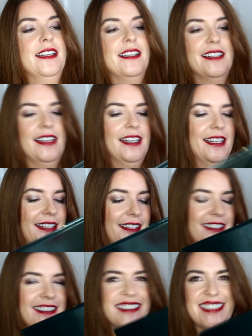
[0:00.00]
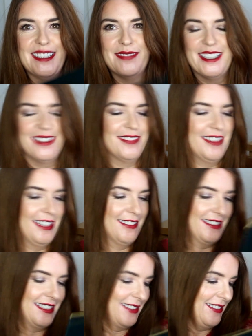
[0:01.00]
Okay, and I'll just tell you about the
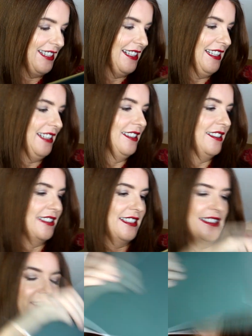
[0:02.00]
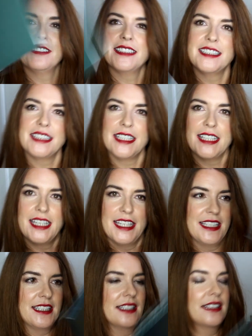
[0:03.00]
fragrance quickly because it's all
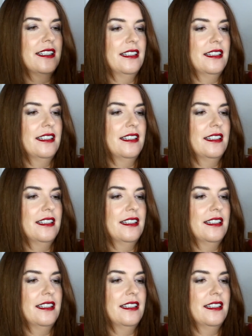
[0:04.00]
in